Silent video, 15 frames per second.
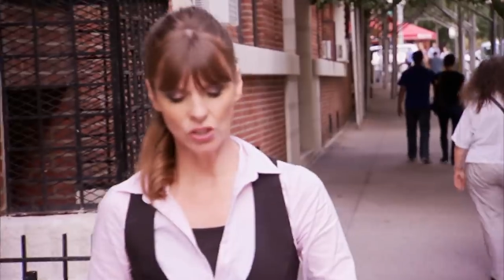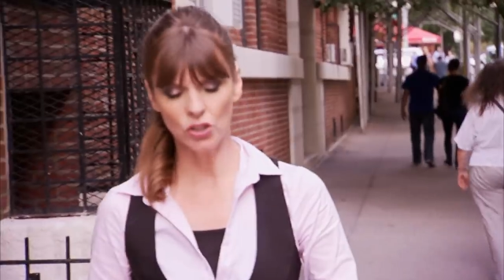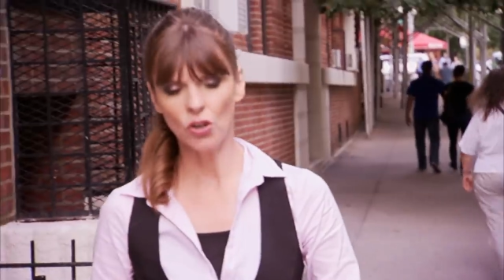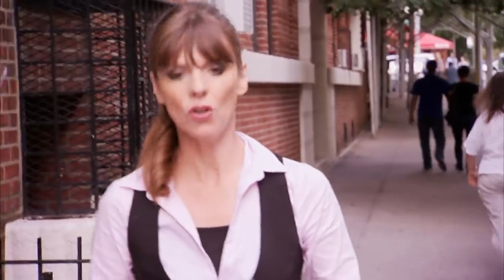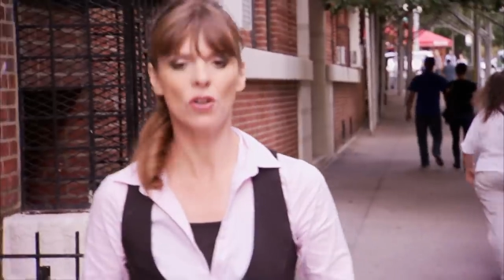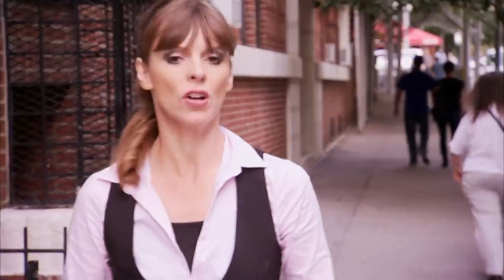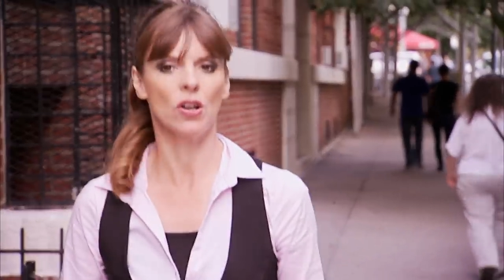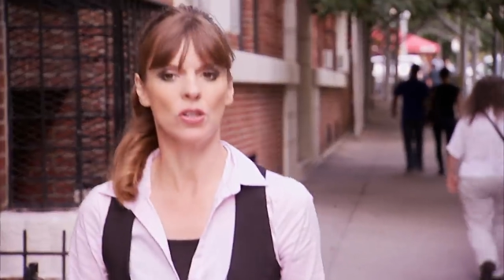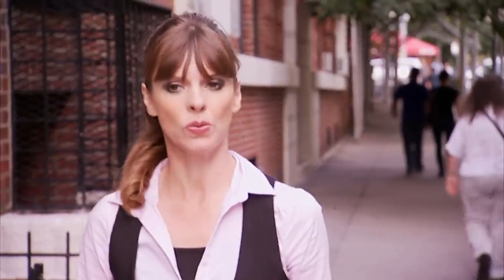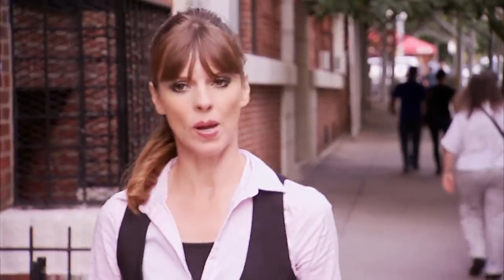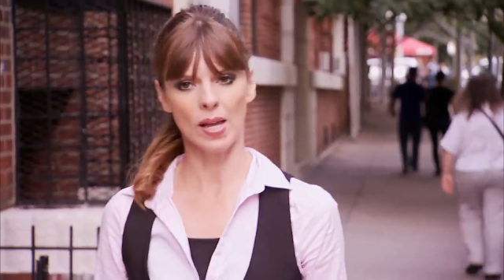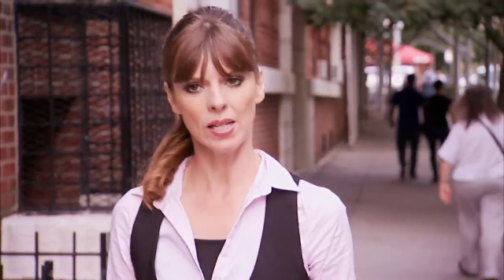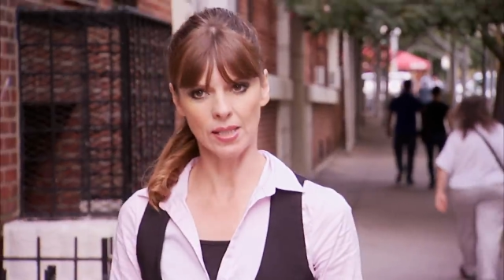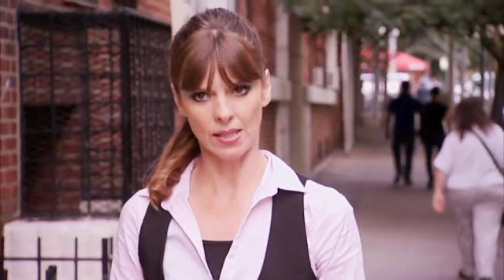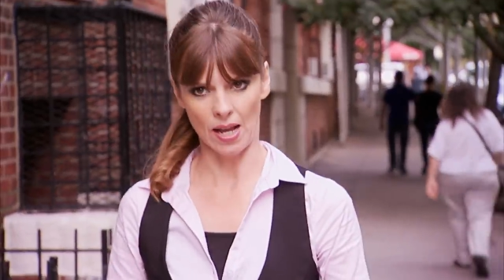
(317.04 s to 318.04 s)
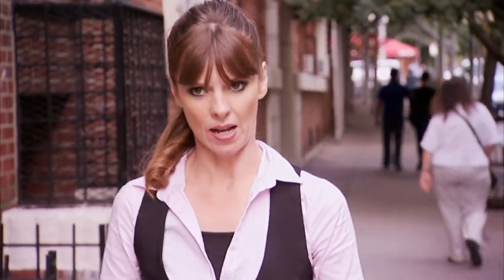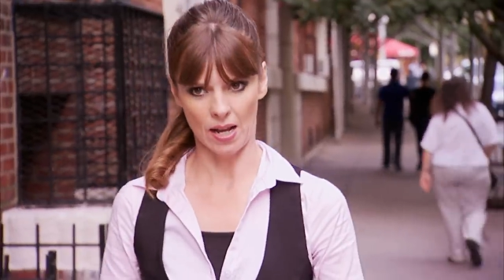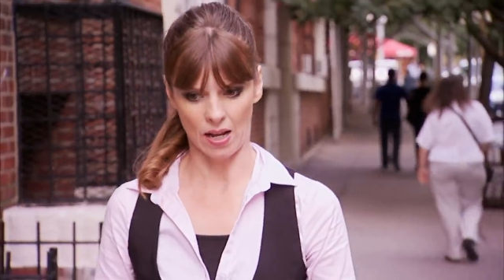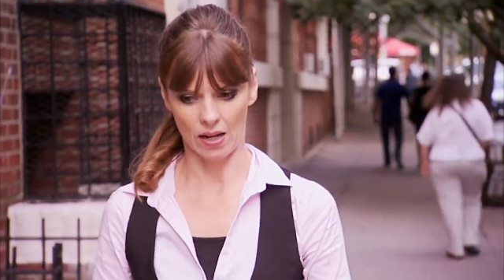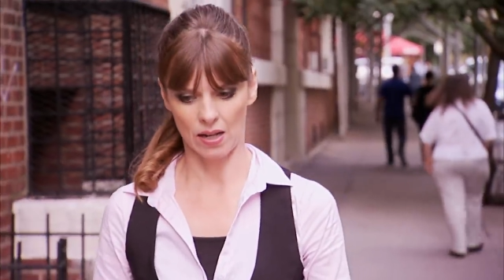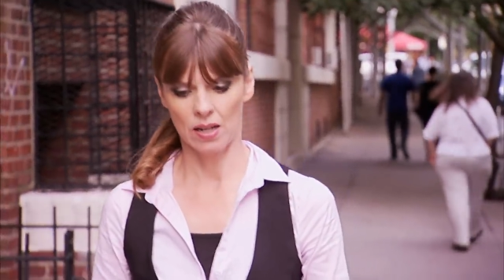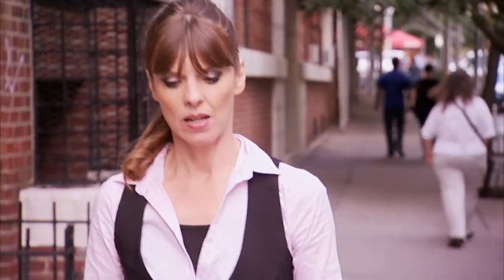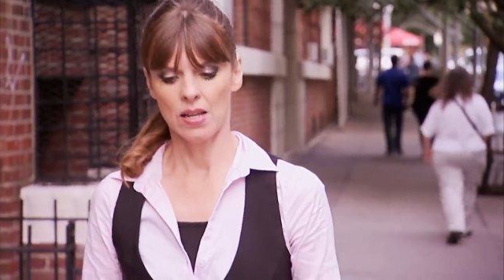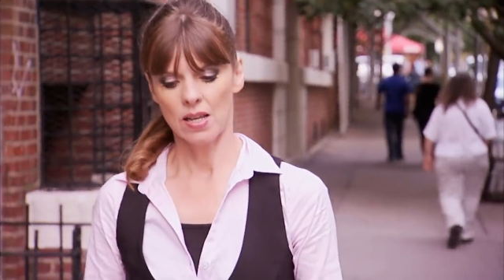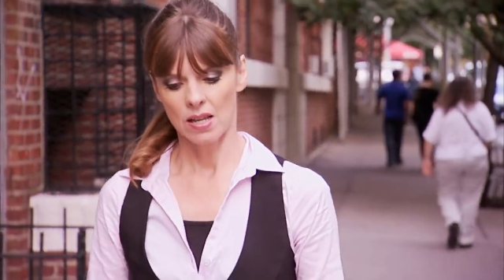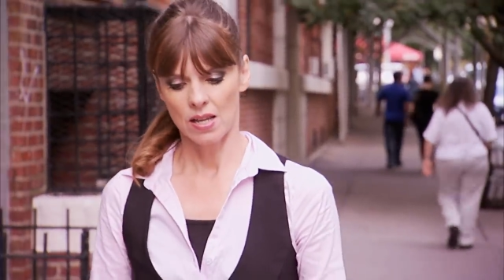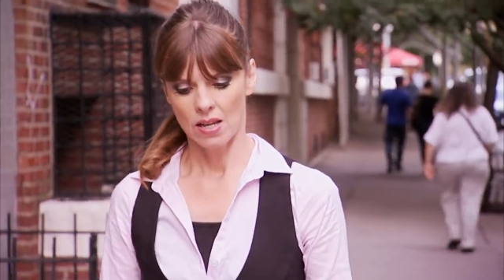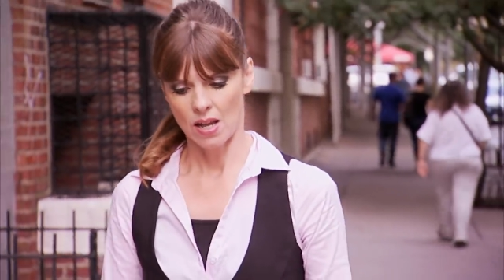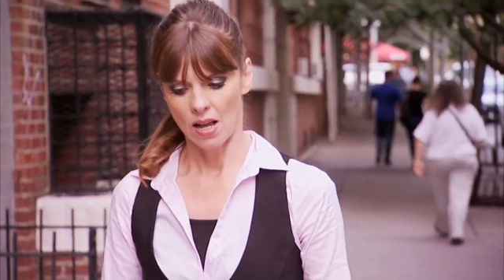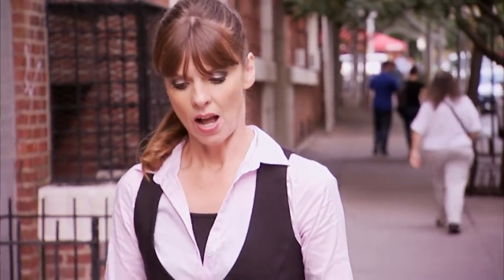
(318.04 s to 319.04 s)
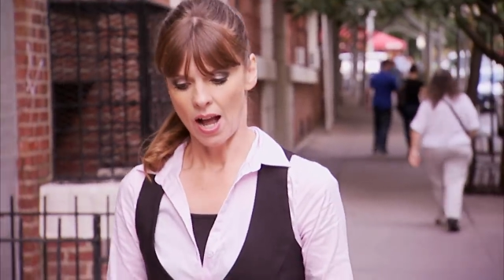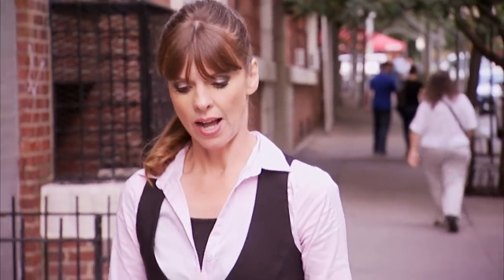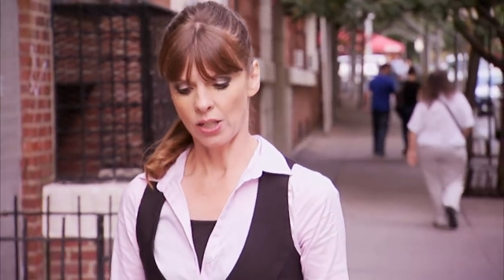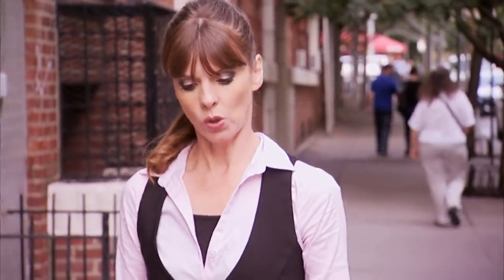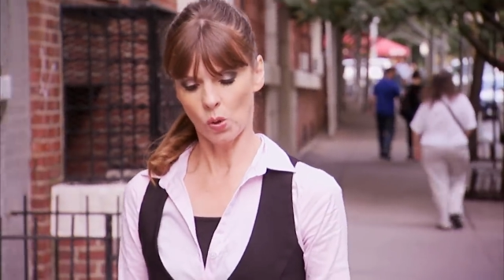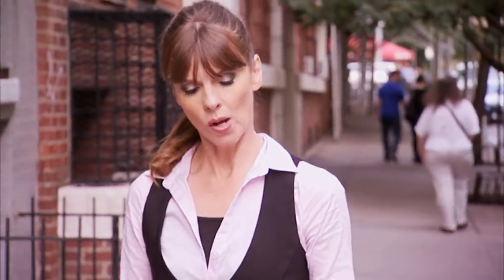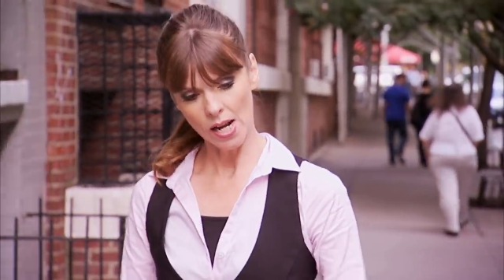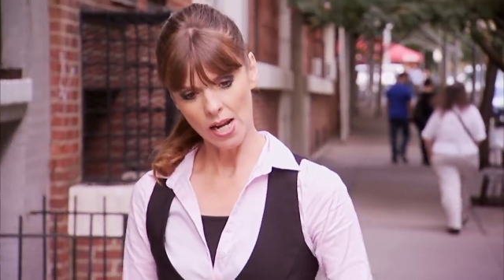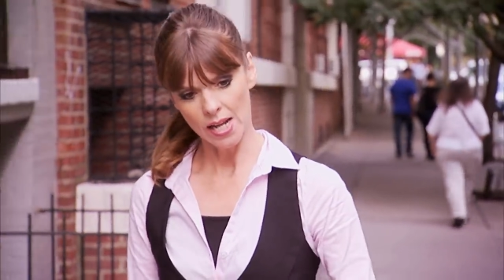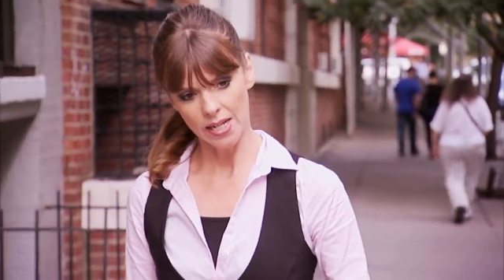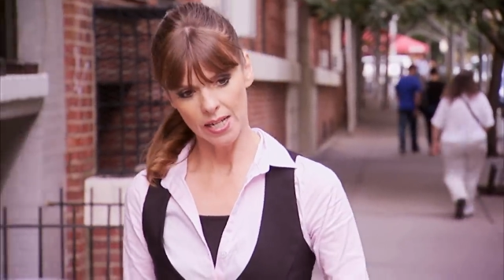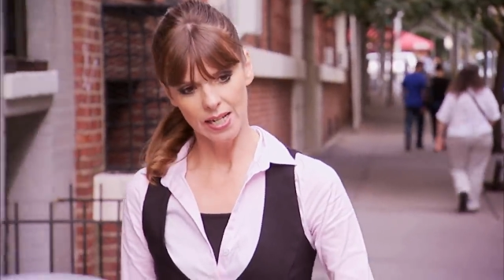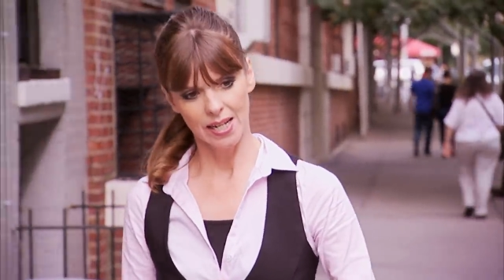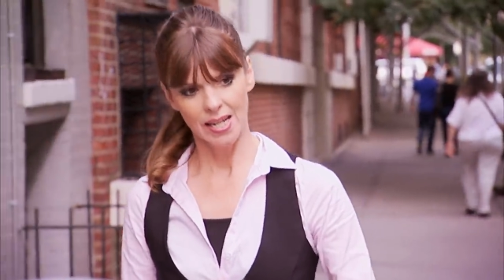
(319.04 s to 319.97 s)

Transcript: The dog goes, wait a second, I toilet,